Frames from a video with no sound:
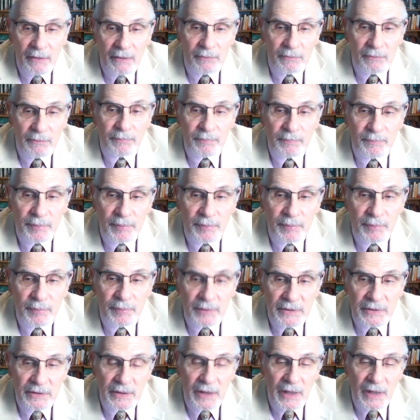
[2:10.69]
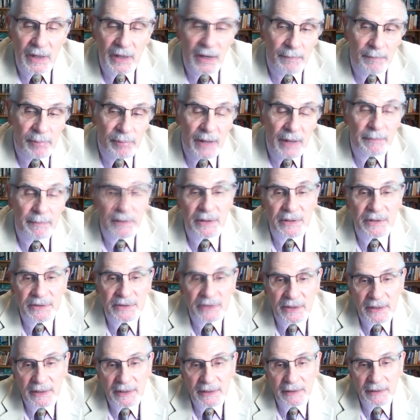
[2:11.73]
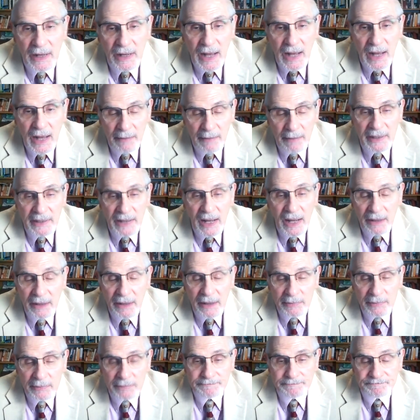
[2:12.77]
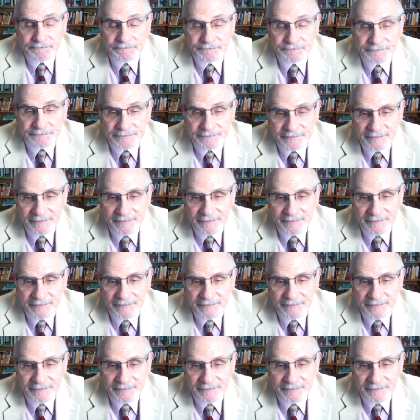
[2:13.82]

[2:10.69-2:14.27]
Now, Prime Minister Abiy Ahmed